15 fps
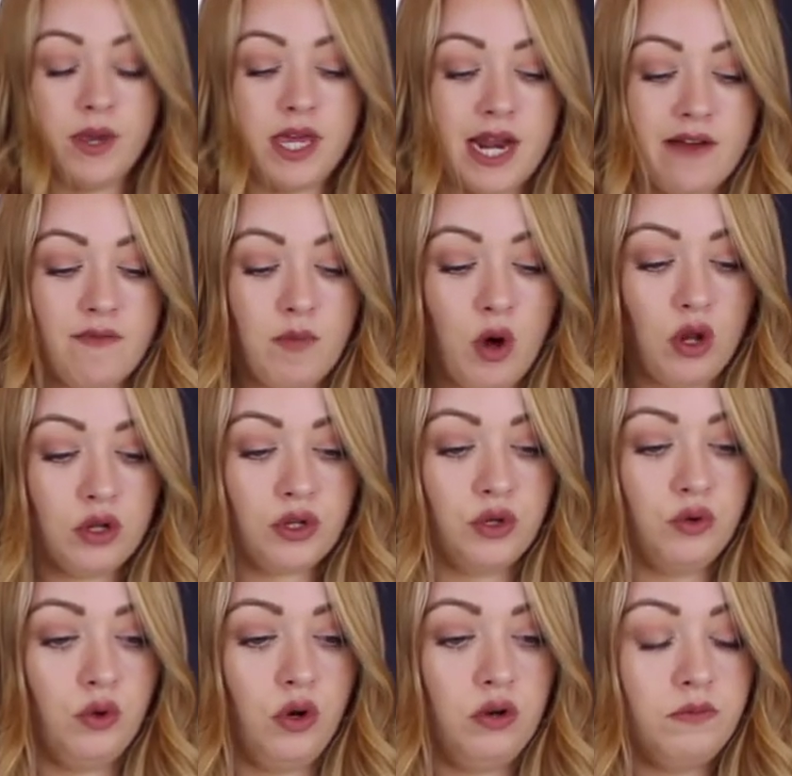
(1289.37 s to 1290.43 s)
we can have them all
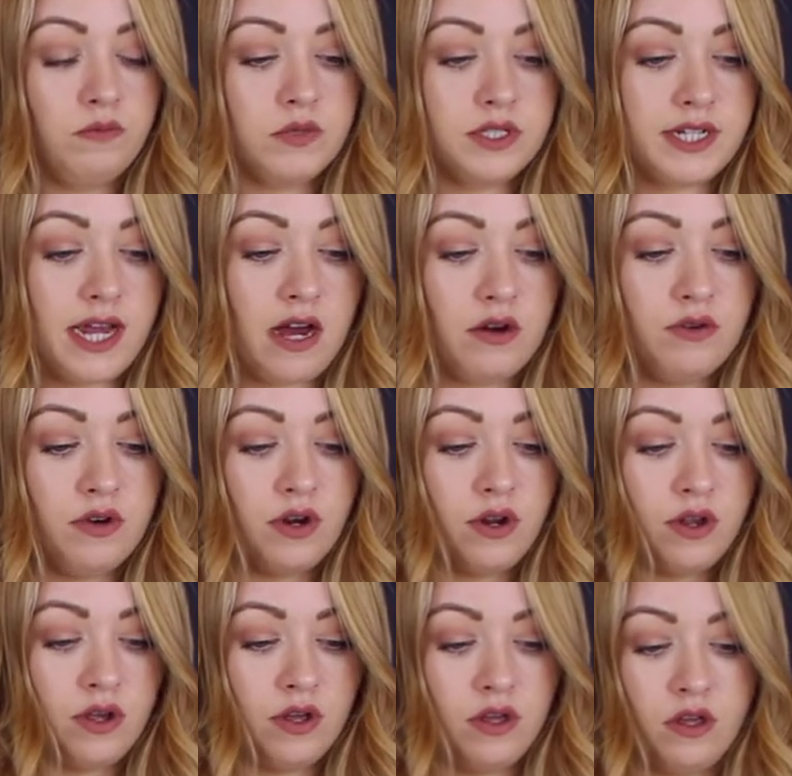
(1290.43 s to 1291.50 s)
cool down.
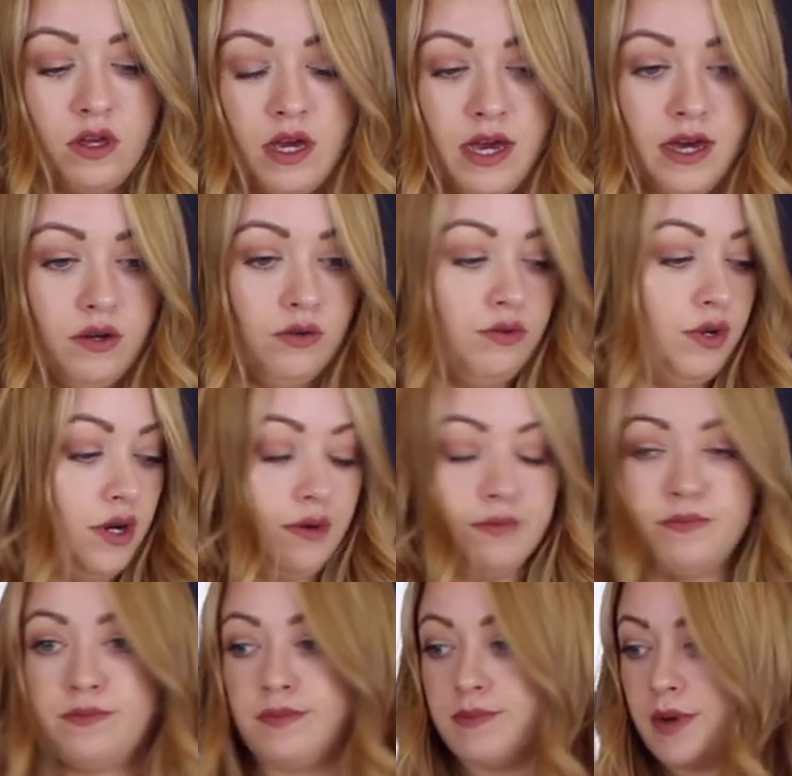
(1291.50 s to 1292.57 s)
Oh no,
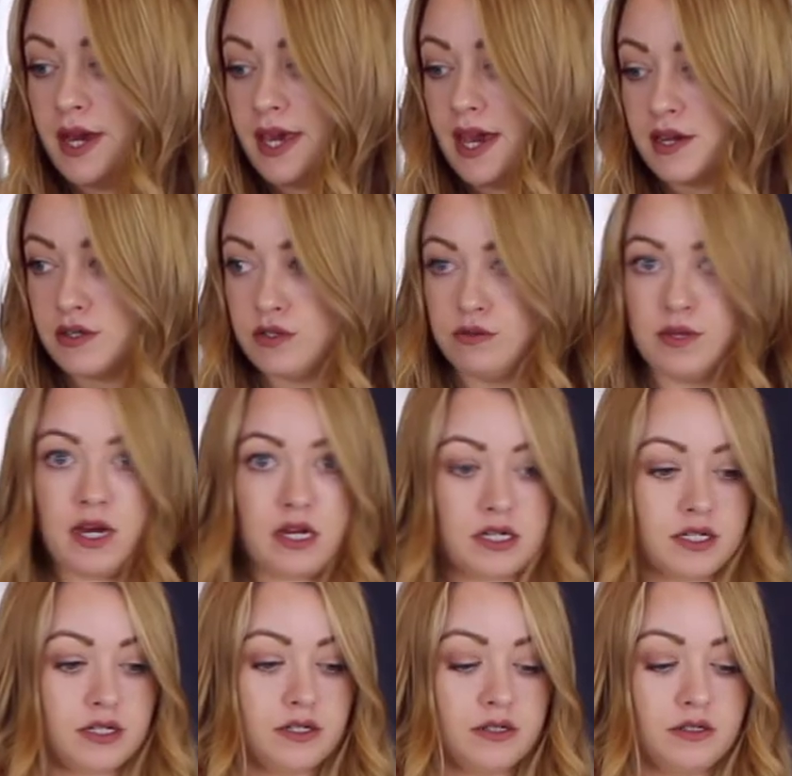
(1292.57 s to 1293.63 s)
I can't do that.